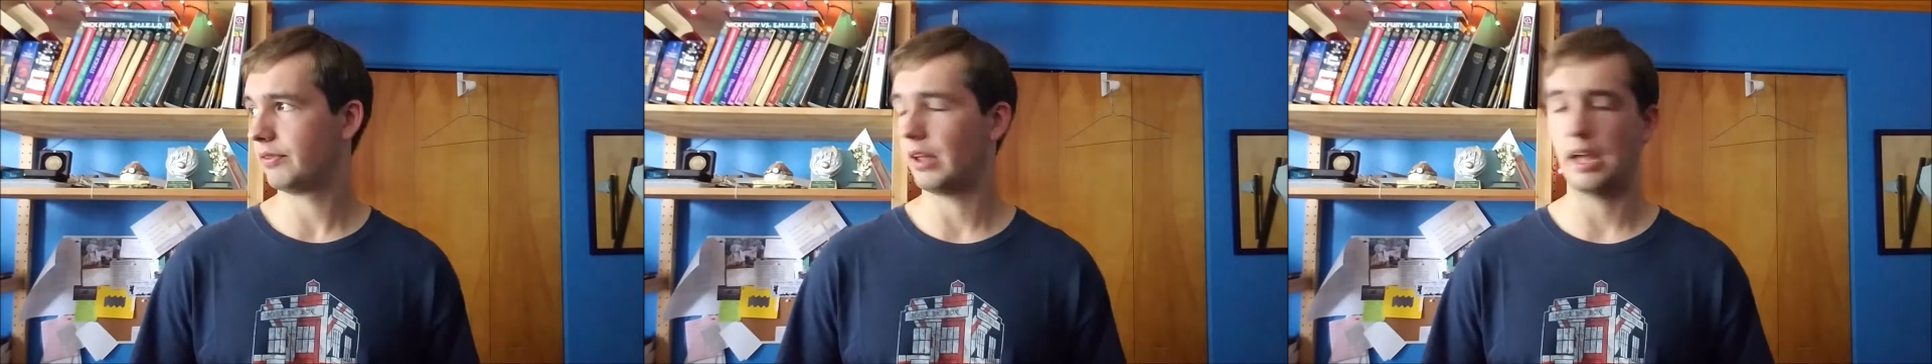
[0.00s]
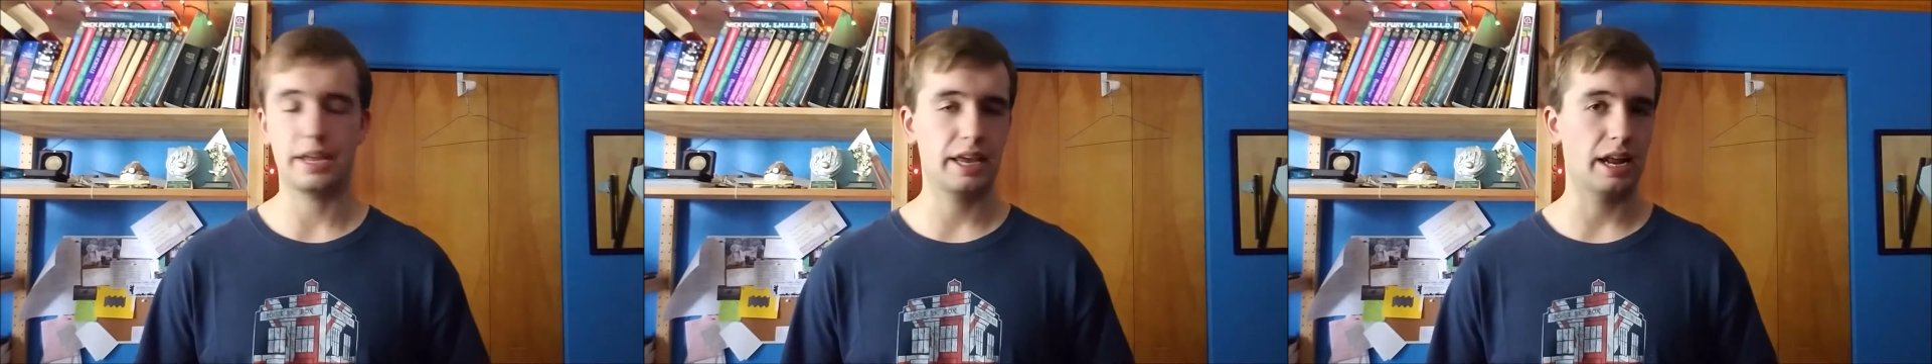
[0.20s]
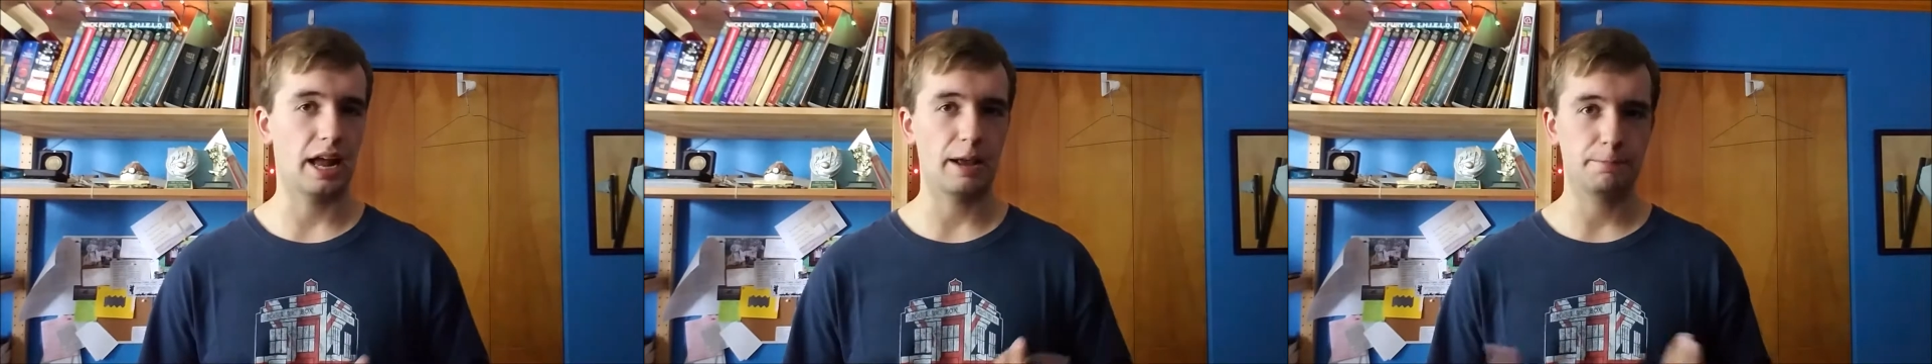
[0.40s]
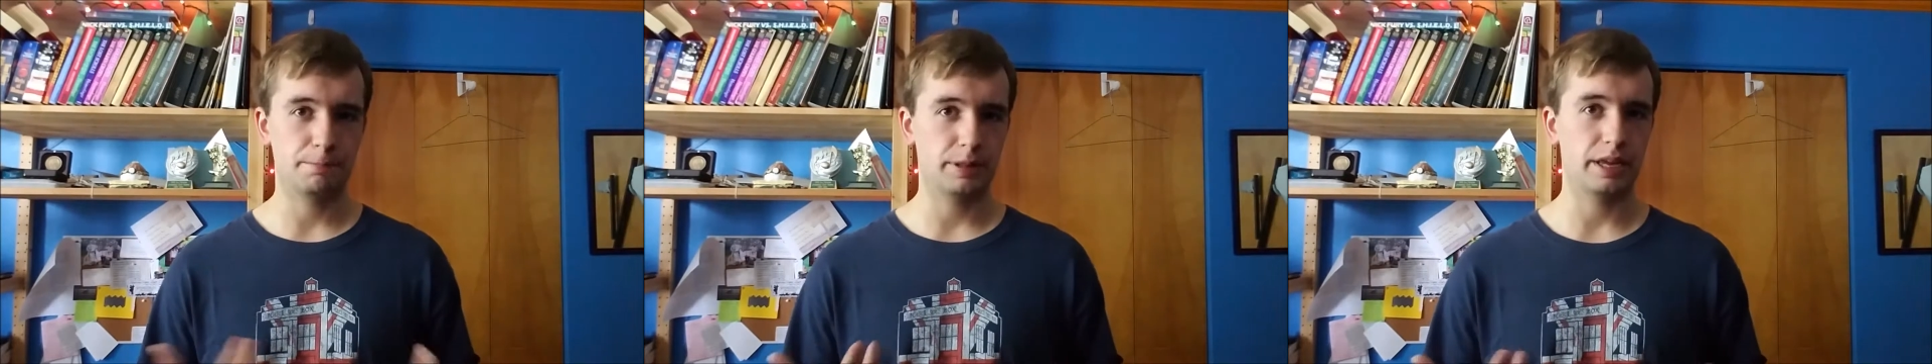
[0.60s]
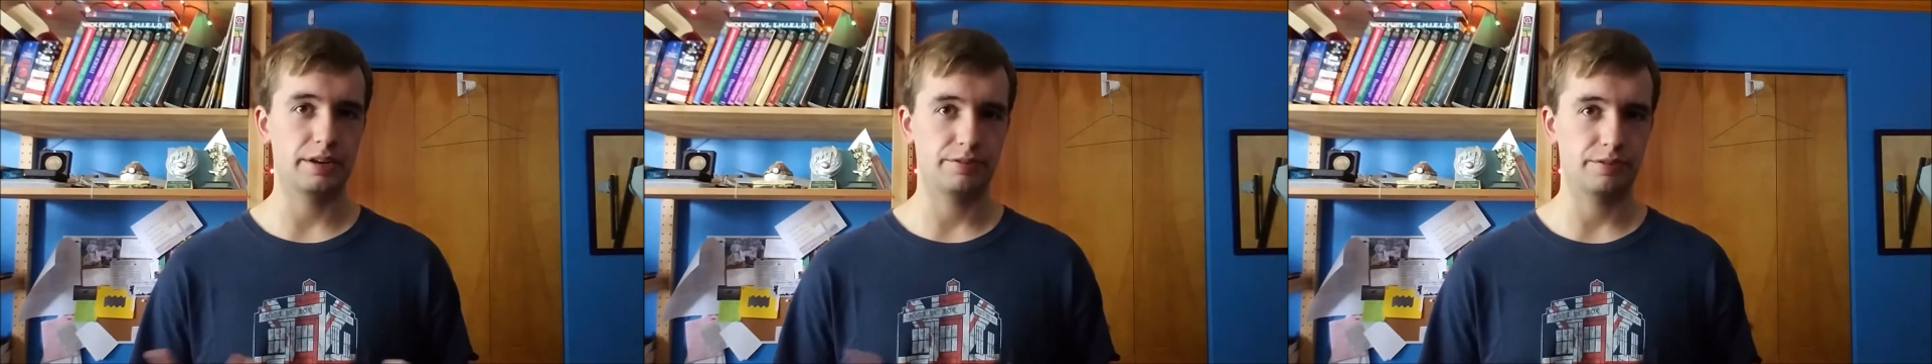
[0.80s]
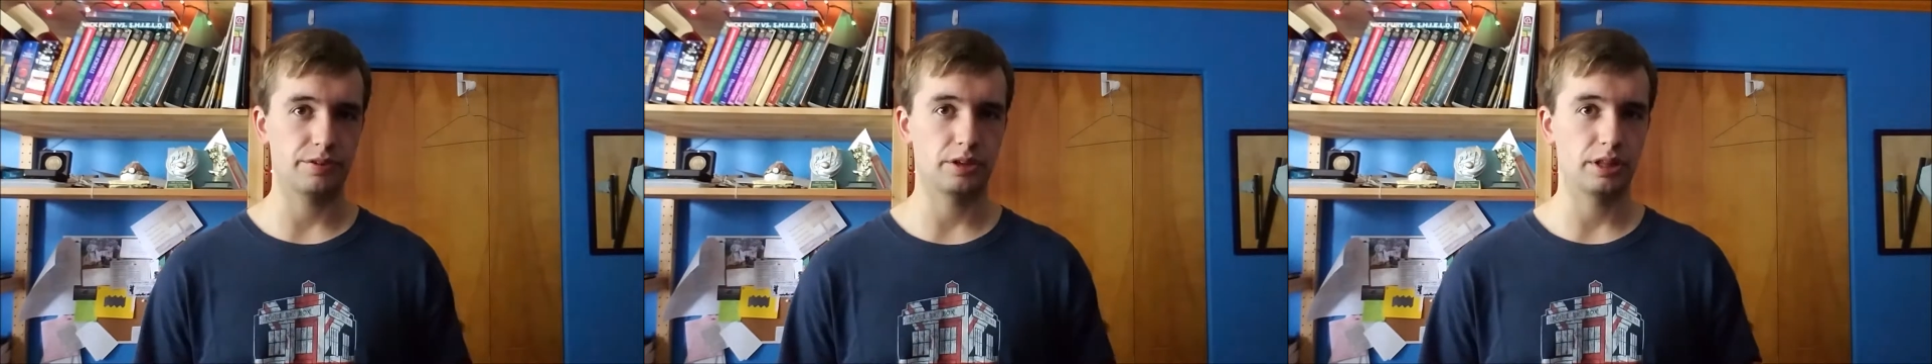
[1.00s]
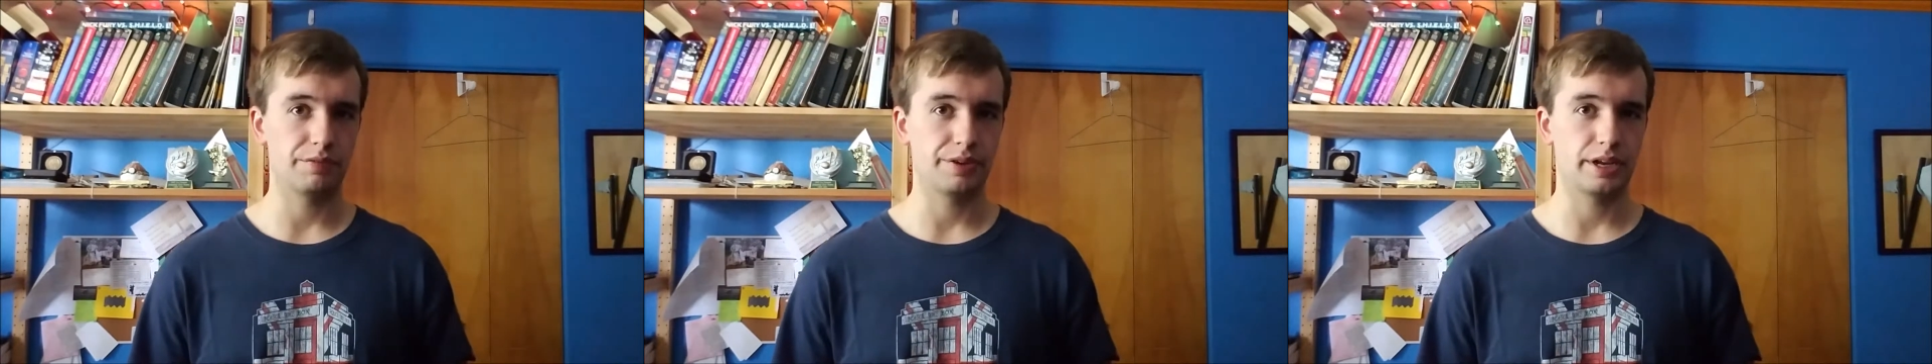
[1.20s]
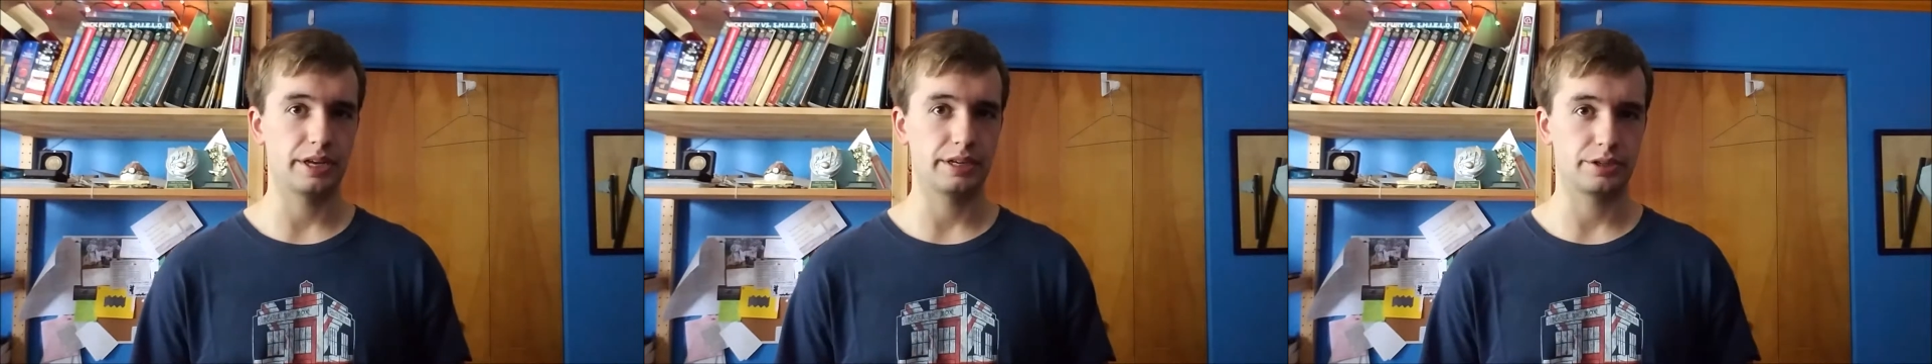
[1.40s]
Again, I played for
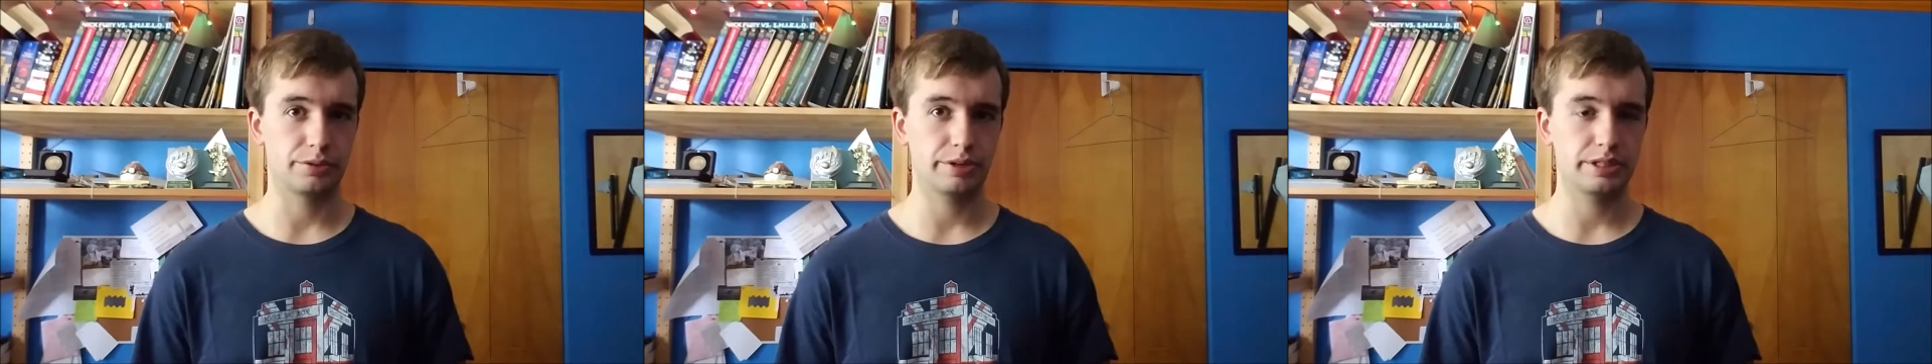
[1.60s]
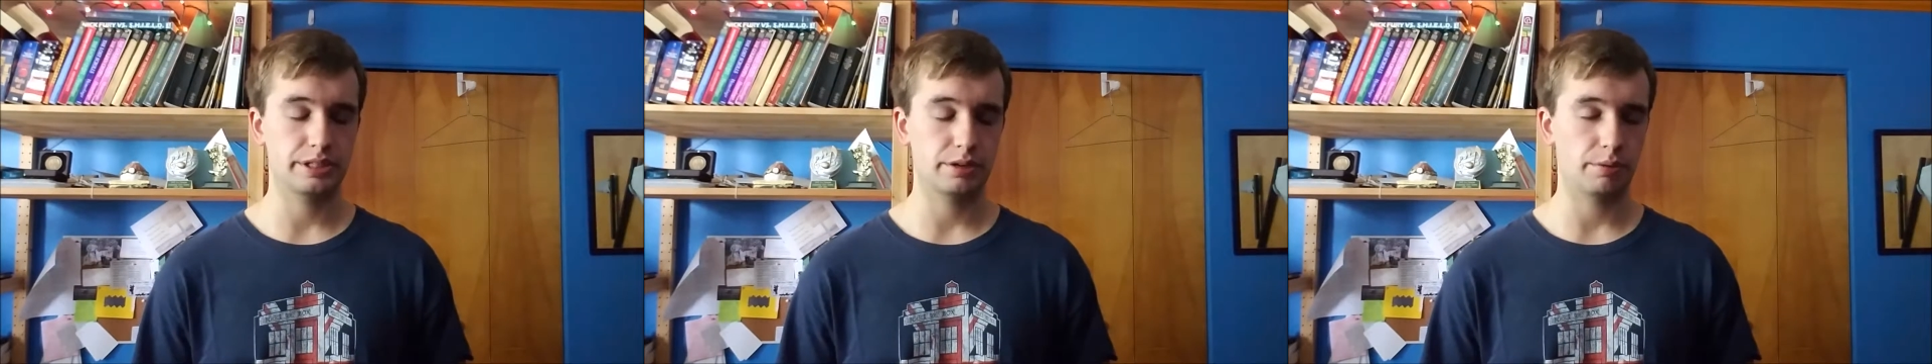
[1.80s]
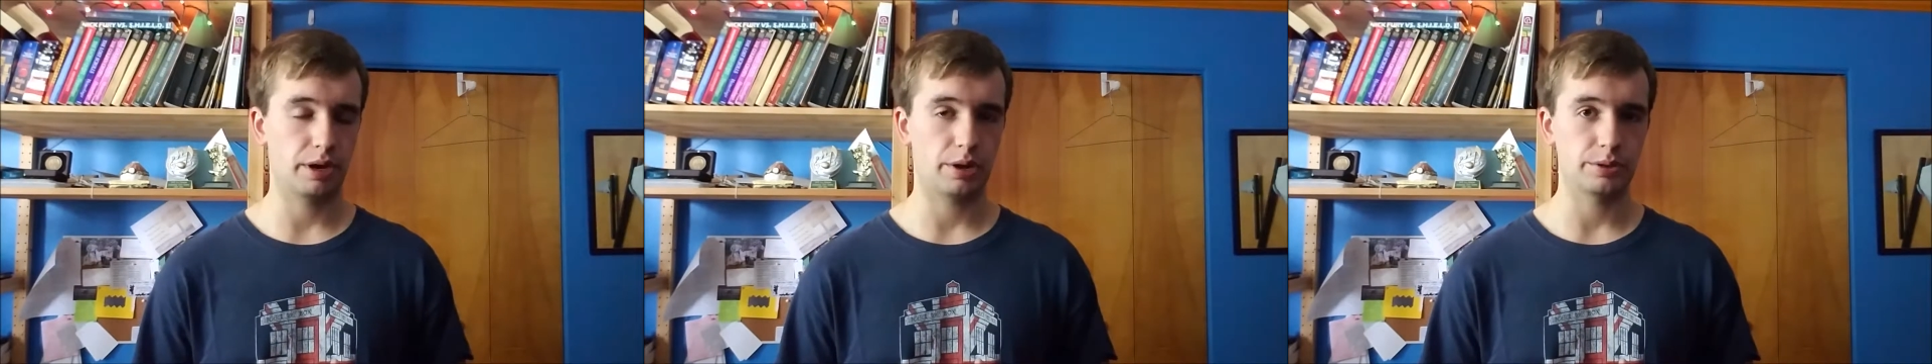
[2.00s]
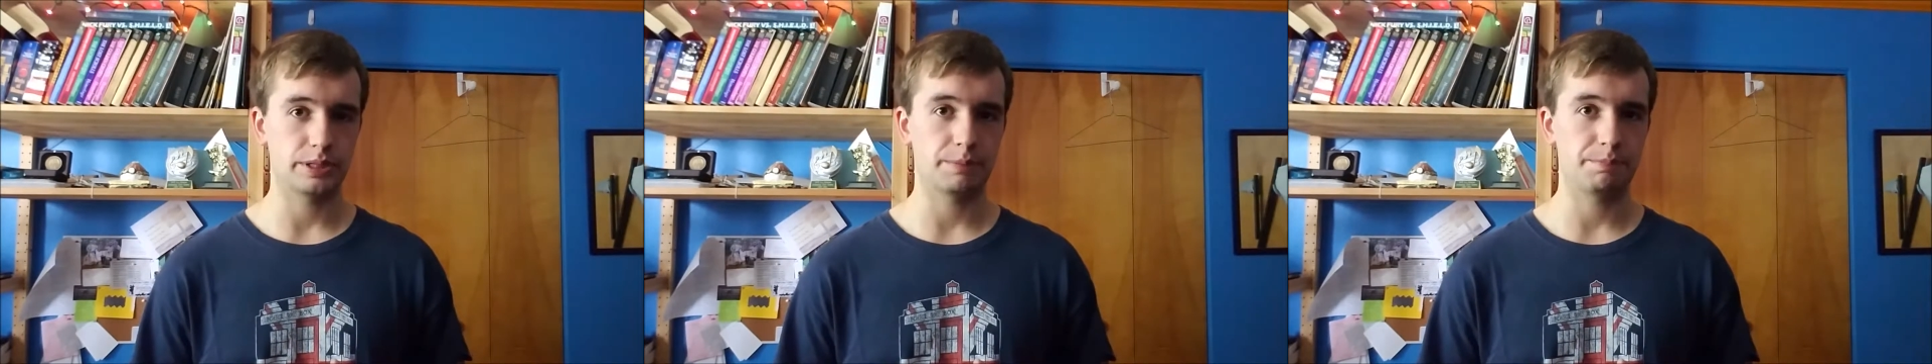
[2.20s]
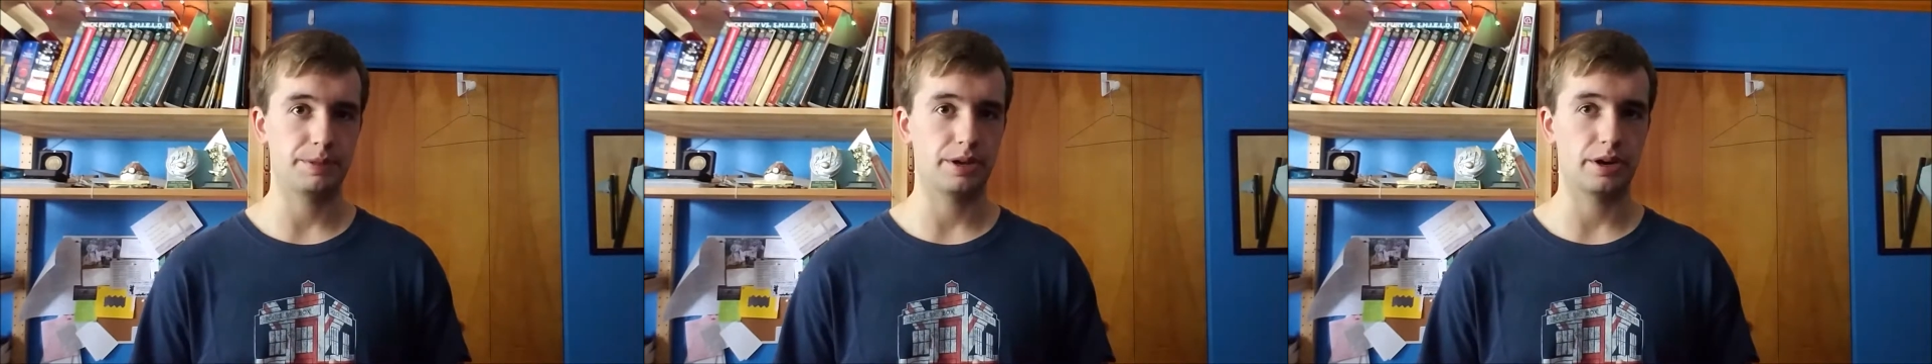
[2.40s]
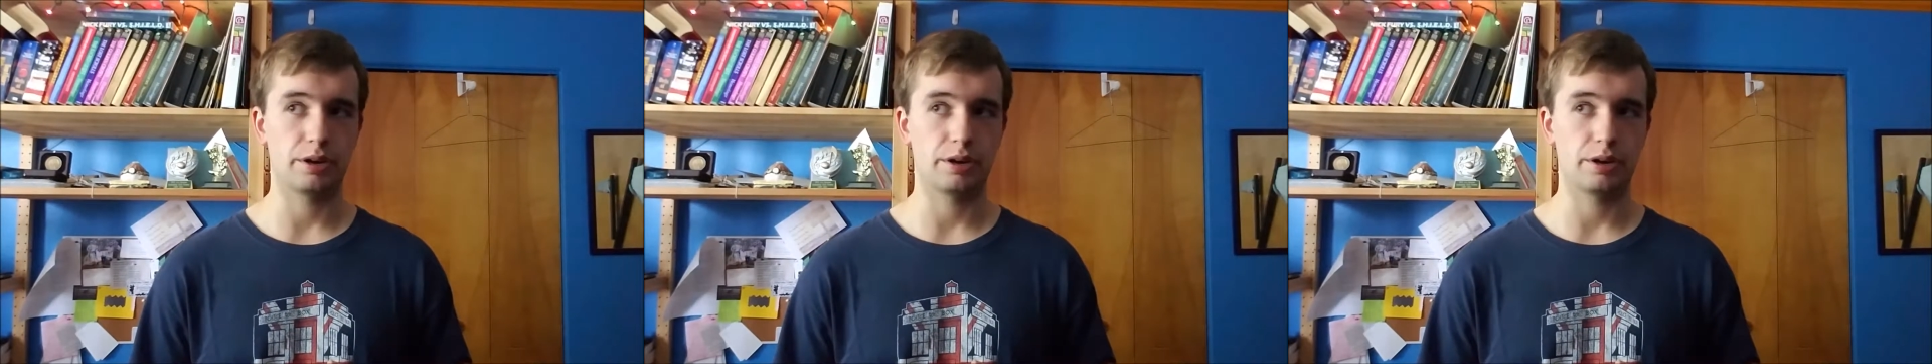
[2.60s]
Olivia and Krista when I was up there,